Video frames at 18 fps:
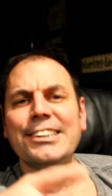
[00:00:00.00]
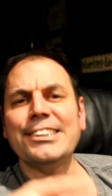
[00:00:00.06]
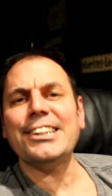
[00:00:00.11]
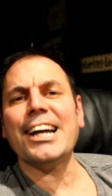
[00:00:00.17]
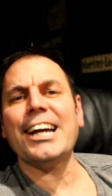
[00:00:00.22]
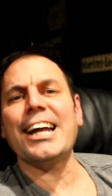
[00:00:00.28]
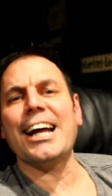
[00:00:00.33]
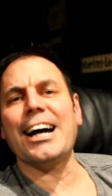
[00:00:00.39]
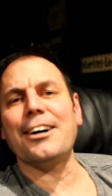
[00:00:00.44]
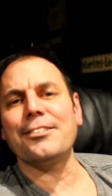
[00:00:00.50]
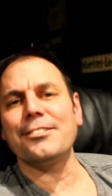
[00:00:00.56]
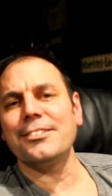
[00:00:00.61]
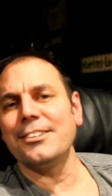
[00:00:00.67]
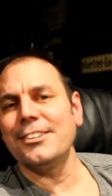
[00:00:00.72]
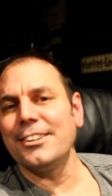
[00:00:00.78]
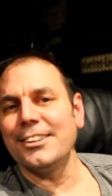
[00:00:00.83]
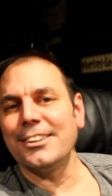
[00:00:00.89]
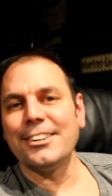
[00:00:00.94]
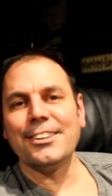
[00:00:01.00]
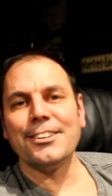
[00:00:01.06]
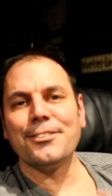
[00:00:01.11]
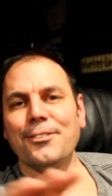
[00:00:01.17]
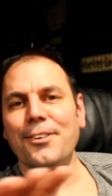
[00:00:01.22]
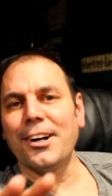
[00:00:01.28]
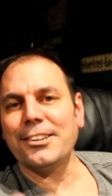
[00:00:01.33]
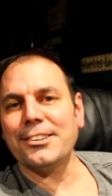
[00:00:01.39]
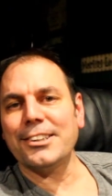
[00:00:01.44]
check it out.
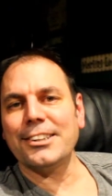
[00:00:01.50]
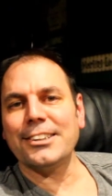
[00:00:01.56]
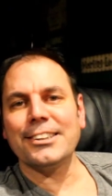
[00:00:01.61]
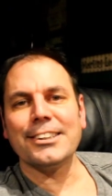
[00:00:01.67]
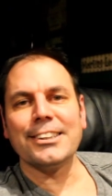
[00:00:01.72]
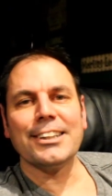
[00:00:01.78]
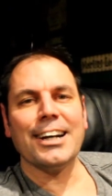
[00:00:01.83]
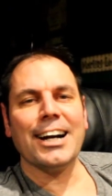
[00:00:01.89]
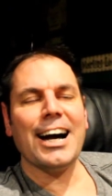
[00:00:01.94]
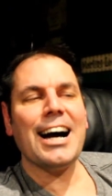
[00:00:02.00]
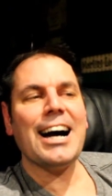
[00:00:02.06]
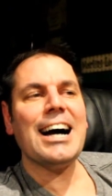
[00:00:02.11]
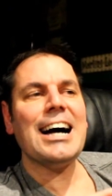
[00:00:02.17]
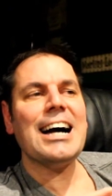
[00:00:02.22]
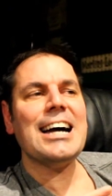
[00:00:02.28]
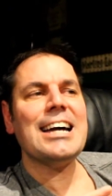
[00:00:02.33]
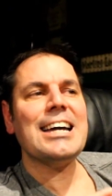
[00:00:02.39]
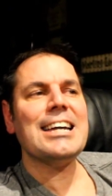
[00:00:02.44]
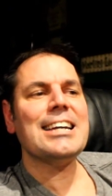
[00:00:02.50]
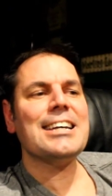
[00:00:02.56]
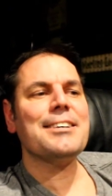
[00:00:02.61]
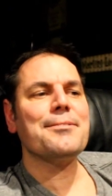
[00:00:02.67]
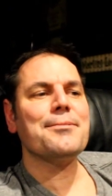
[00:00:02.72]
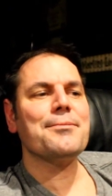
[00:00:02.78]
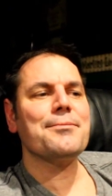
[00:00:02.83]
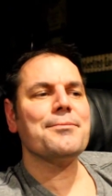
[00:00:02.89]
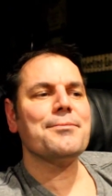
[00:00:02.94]
Watch it. I
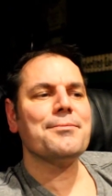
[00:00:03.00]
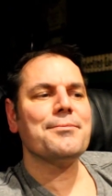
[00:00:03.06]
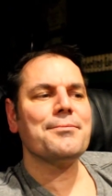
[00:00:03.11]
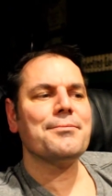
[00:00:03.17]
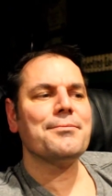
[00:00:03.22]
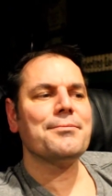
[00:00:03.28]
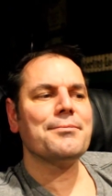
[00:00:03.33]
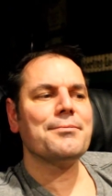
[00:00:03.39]
am,